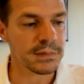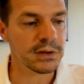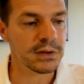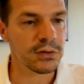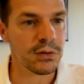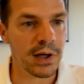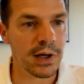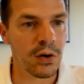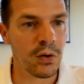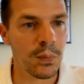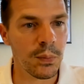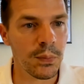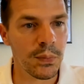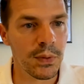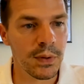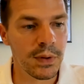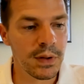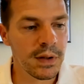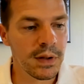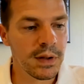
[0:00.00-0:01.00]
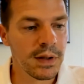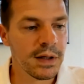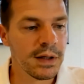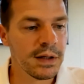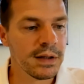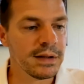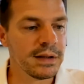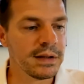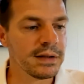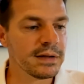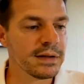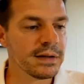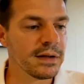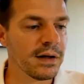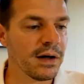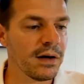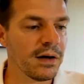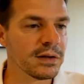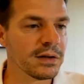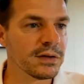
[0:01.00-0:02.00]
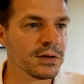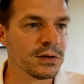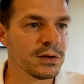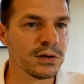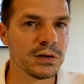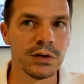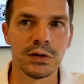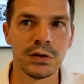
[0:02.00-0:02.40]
So I hope this answers